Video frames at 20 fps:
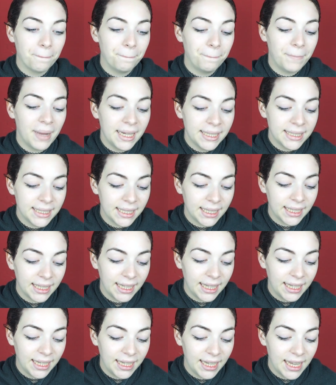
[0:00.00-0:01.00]

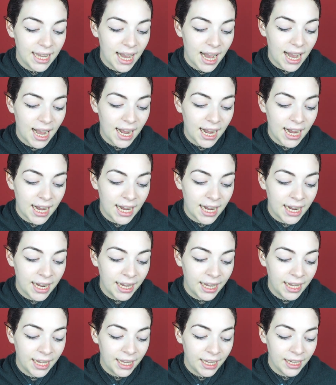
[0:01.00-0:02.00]
Basically,
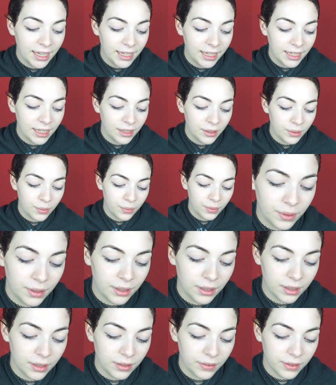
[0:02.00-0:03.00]

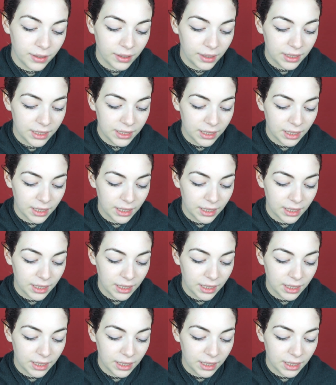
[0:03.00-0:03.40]
what the fuck is